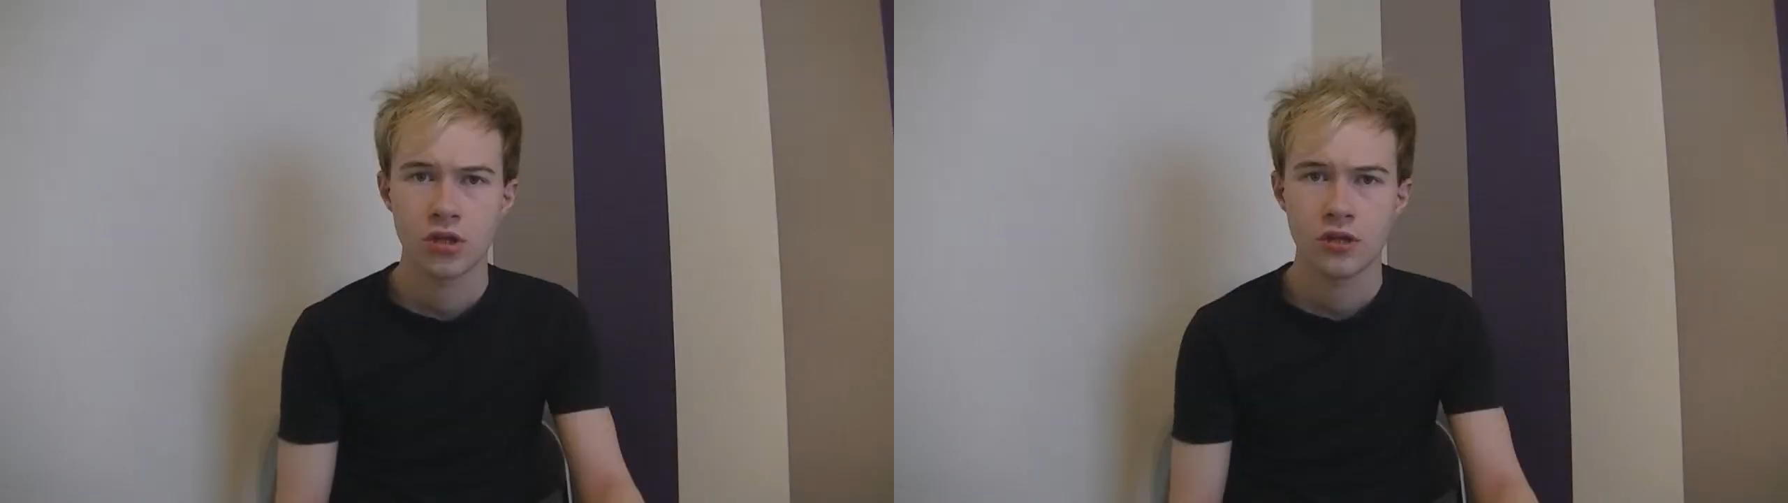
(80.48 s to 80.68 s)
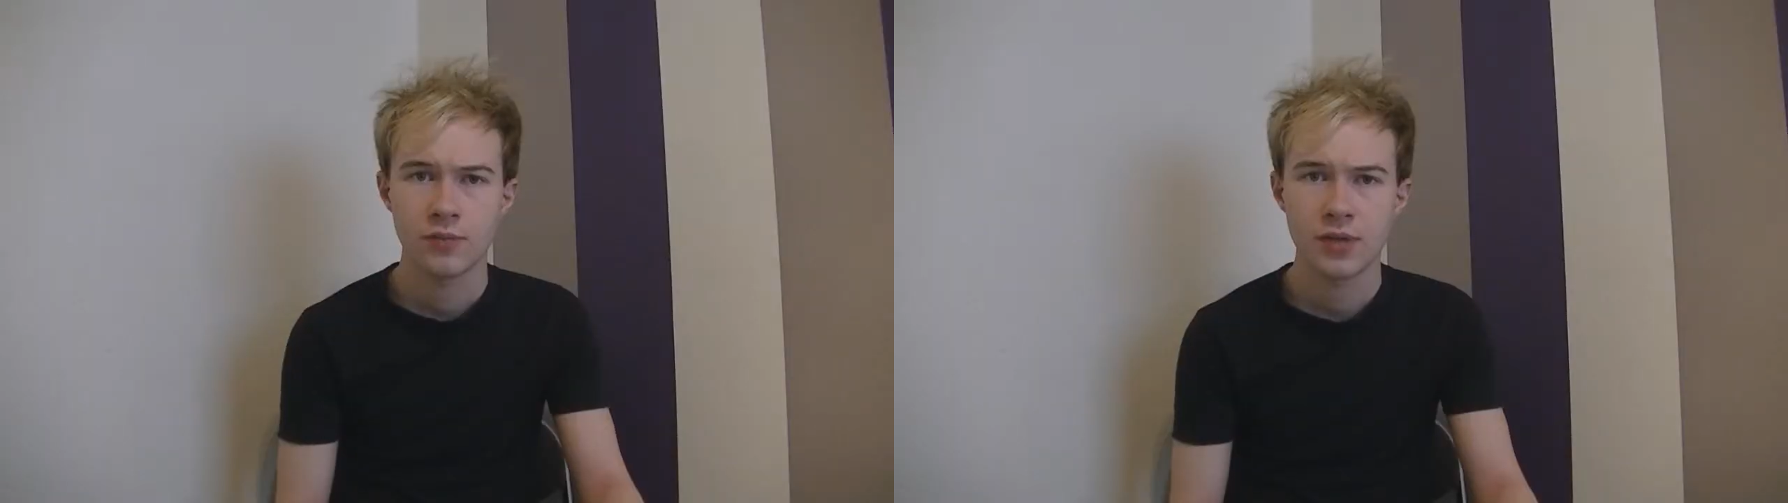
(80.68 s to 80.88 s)

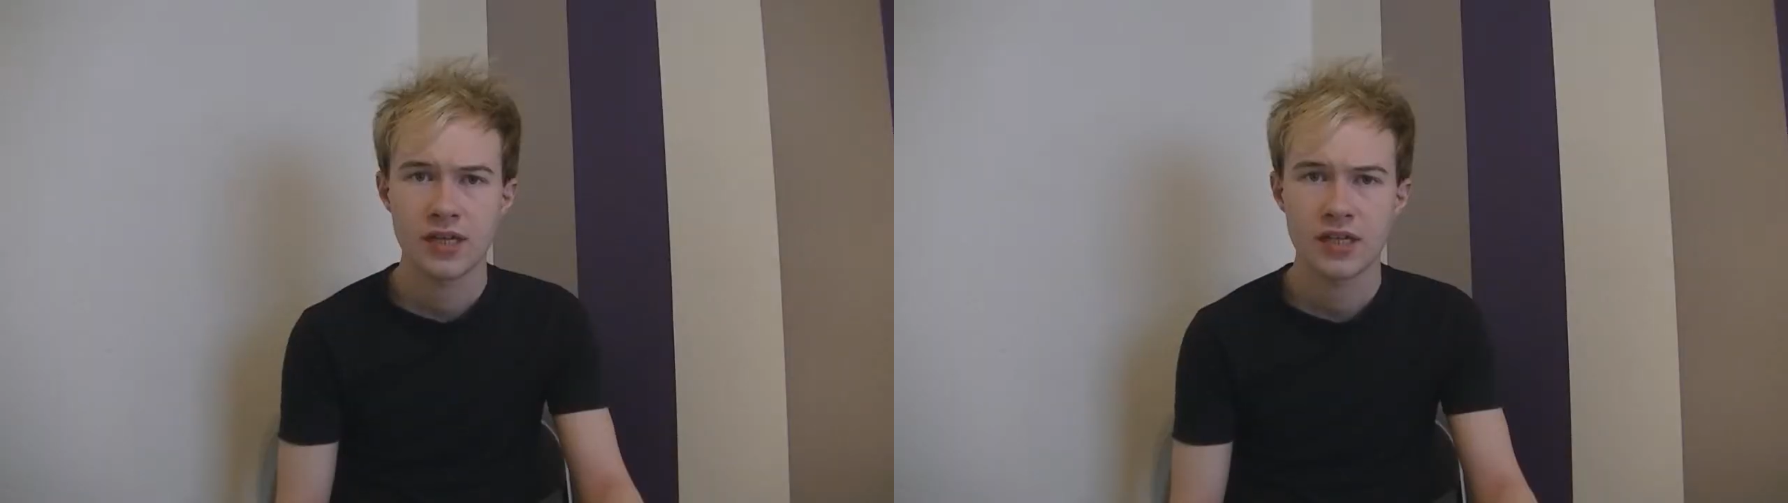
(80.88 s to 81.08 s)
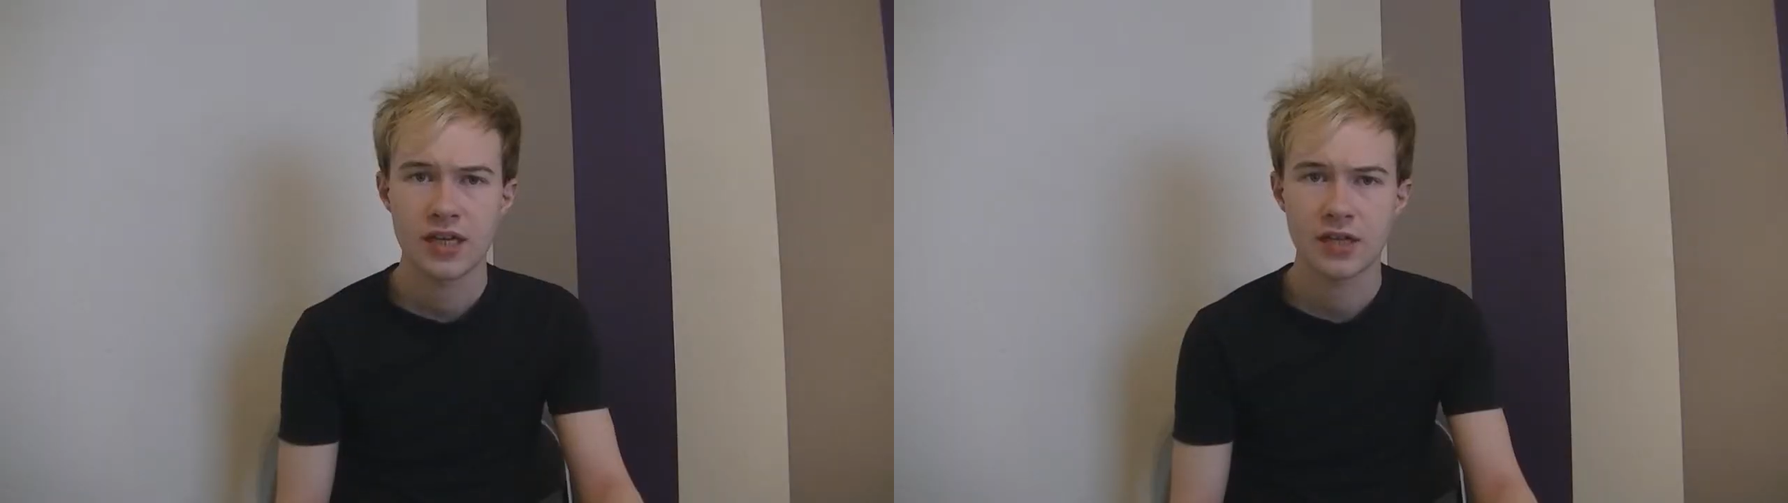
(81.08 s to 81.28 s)
The
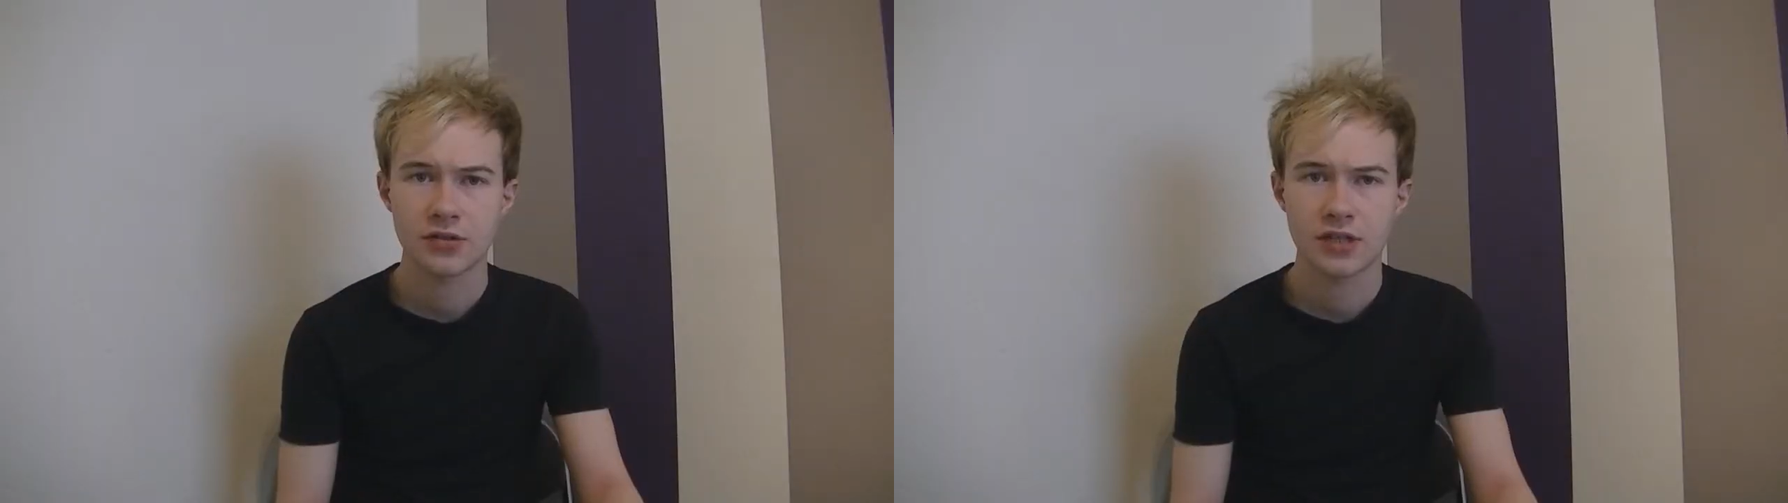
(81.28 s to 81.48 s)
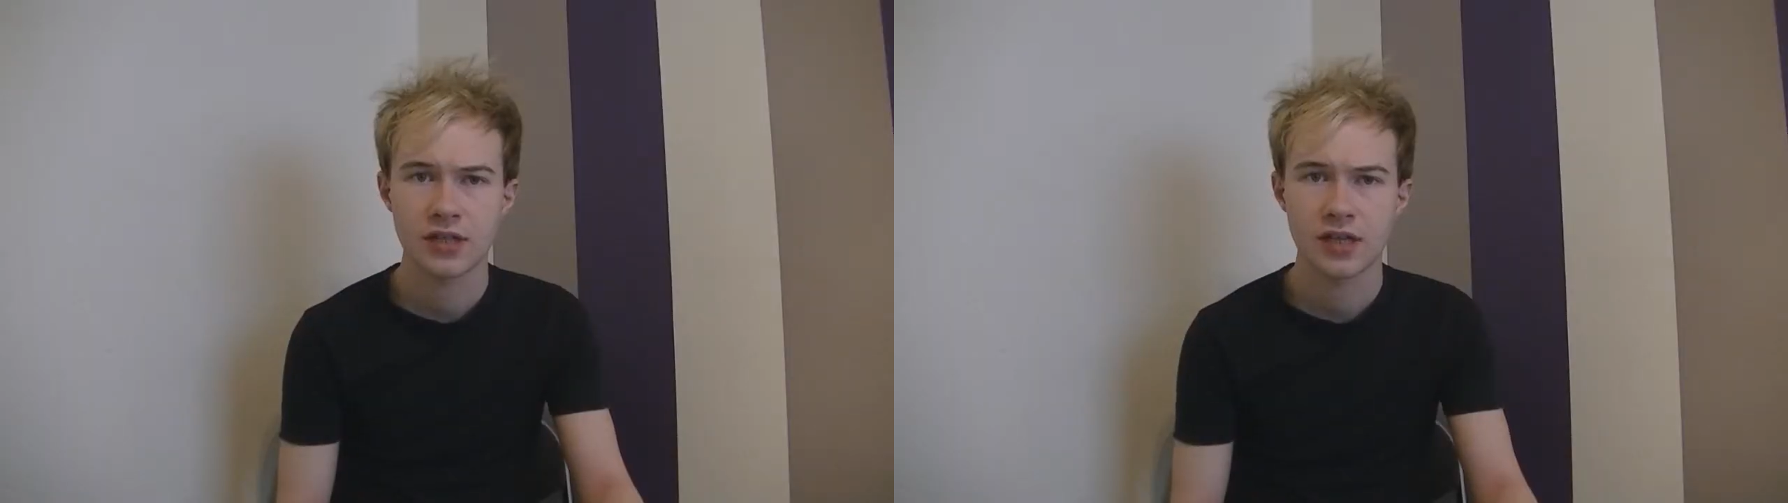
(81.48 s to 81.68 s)

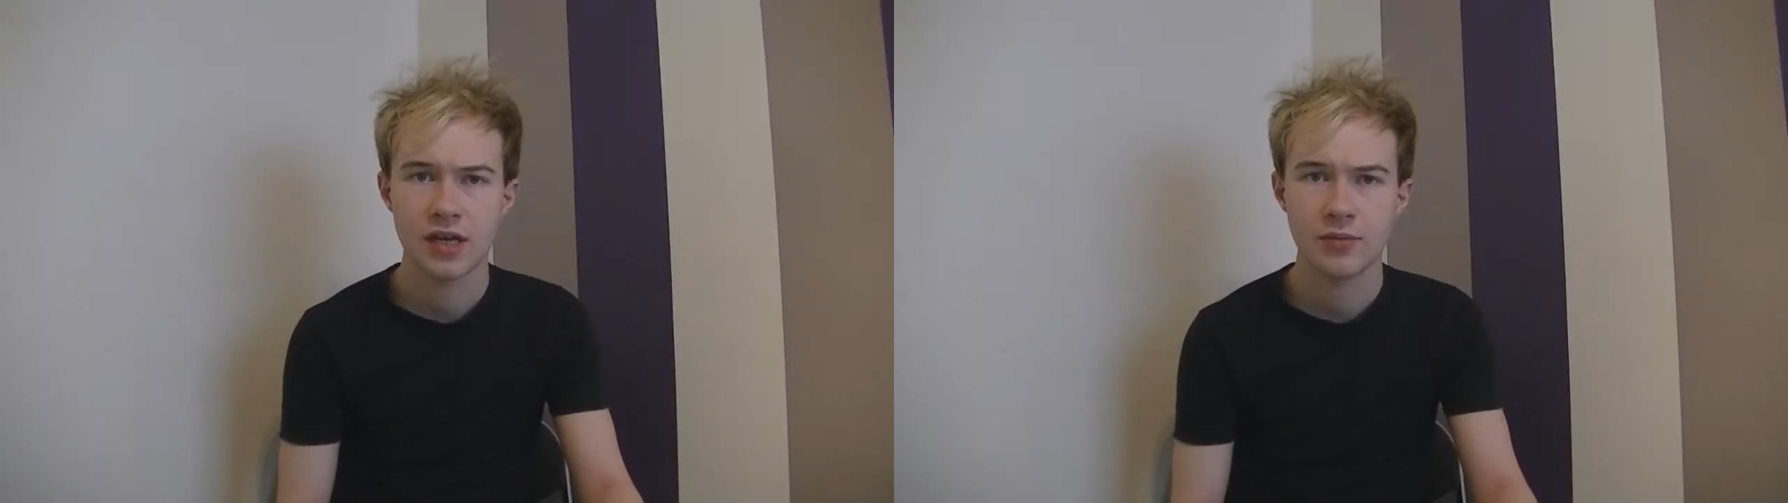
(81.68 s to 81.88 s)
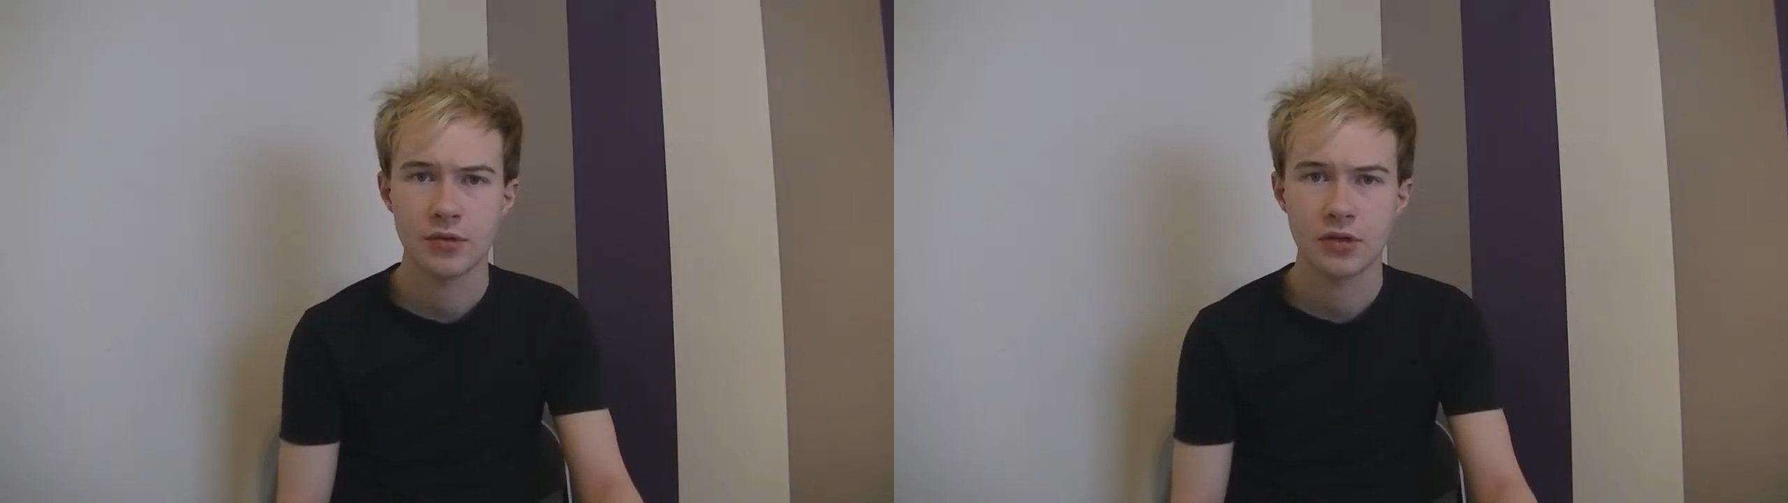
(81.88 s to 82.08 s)
paediatric
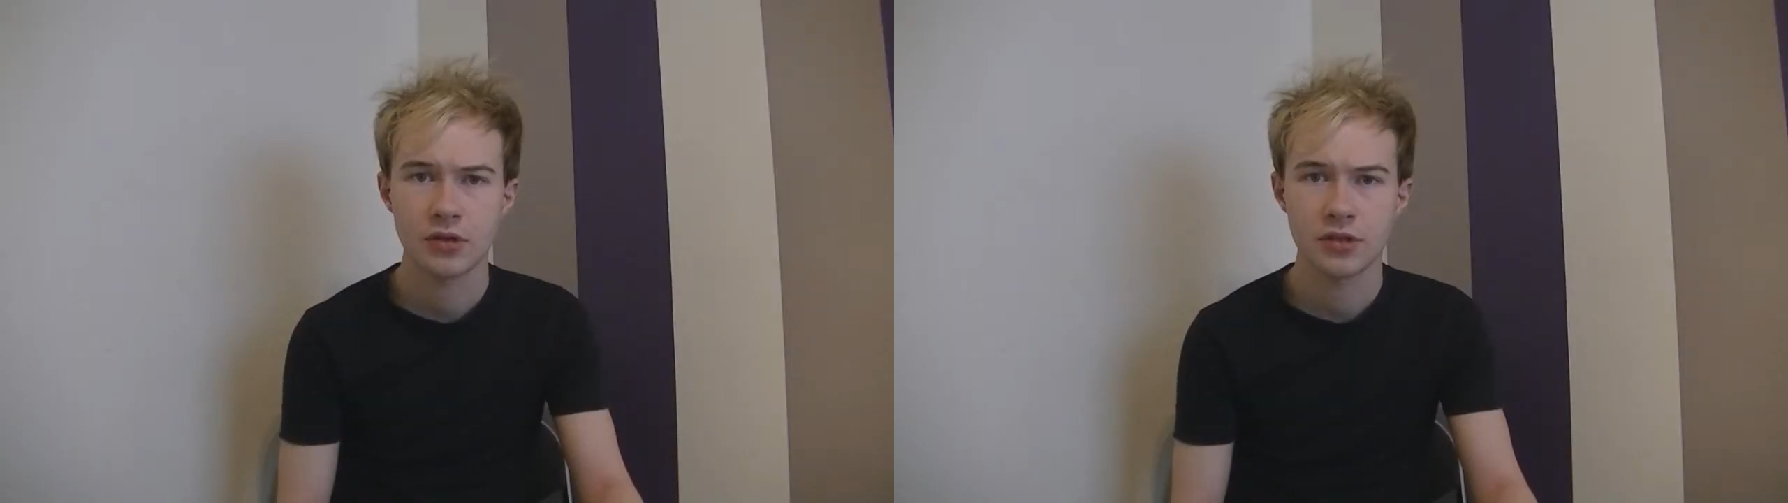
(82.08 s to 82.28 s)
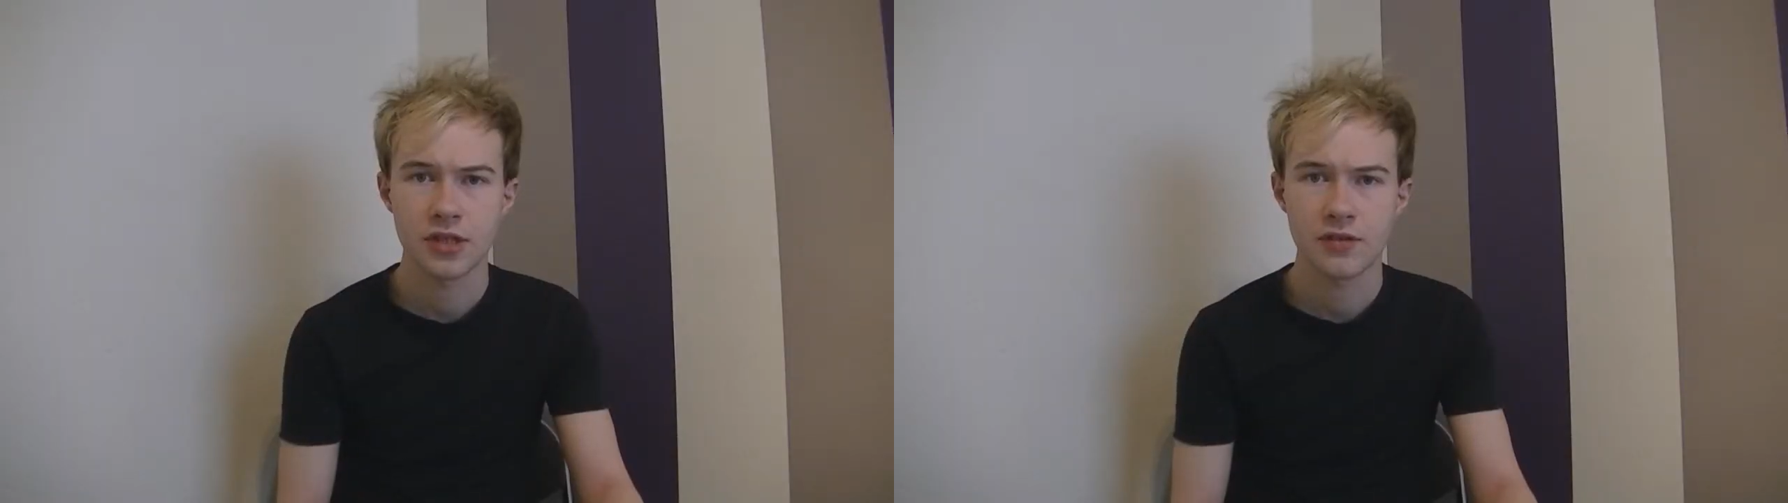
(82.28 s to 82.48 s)

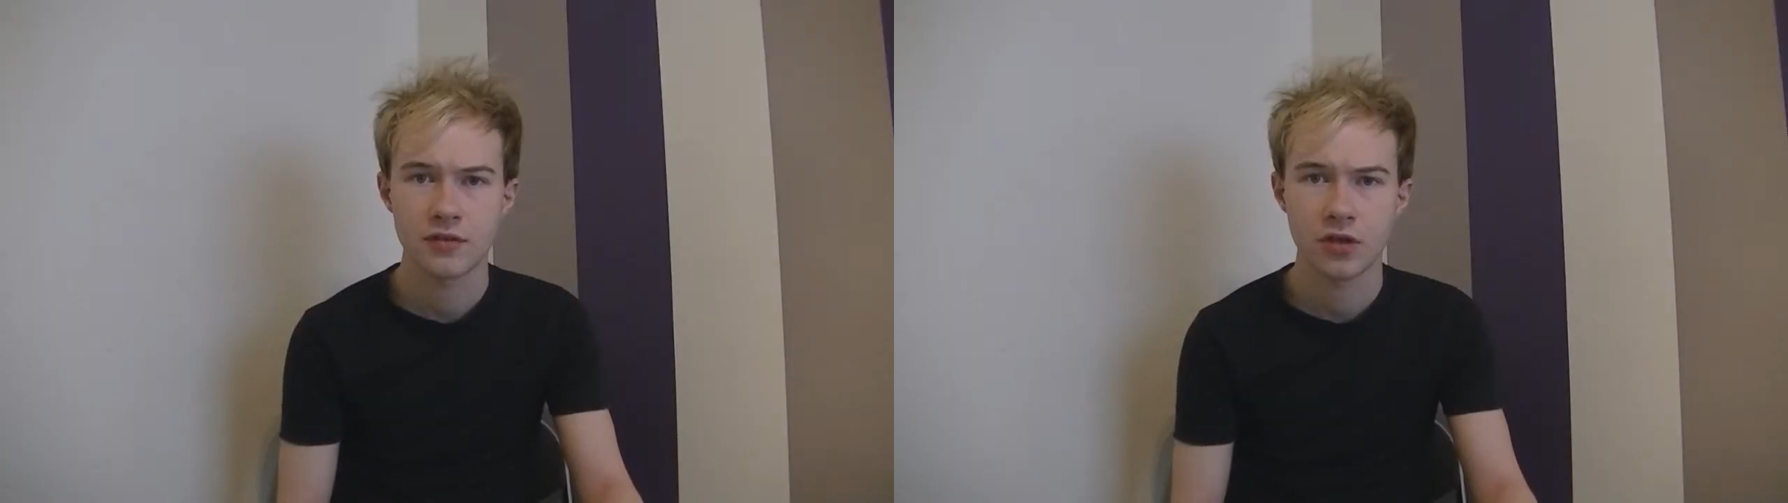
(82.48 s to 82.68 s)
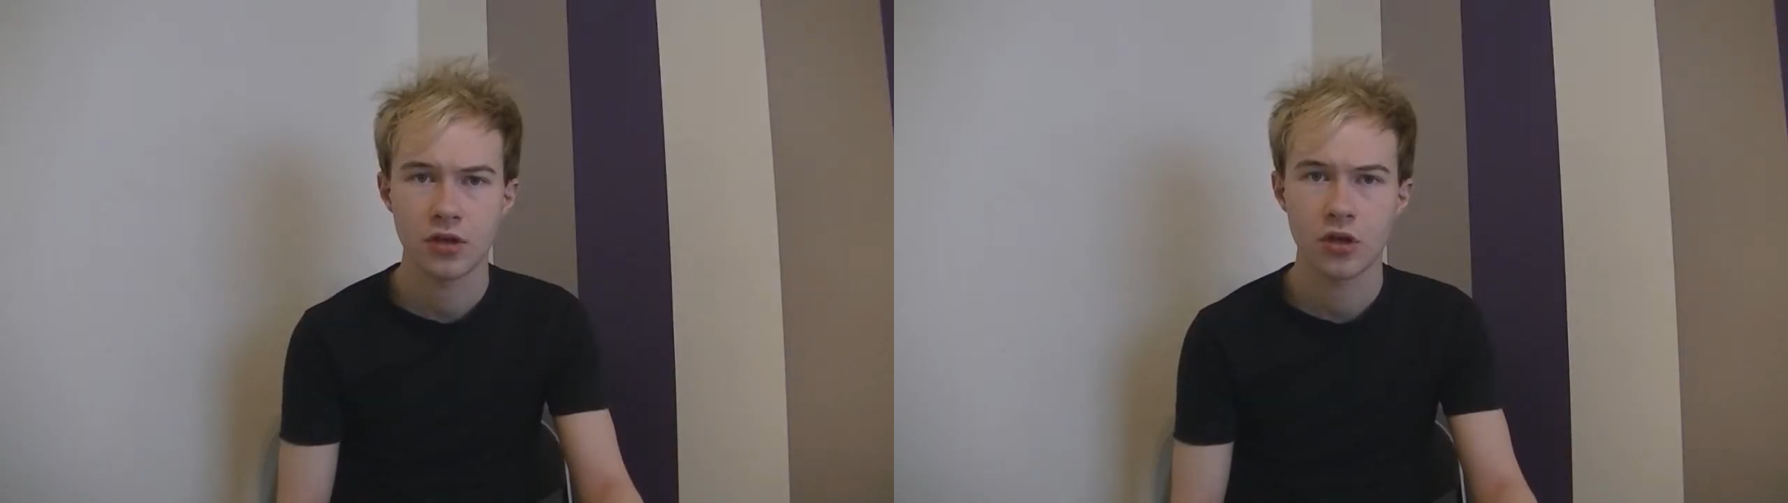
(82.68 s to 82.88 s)
hemorrhologist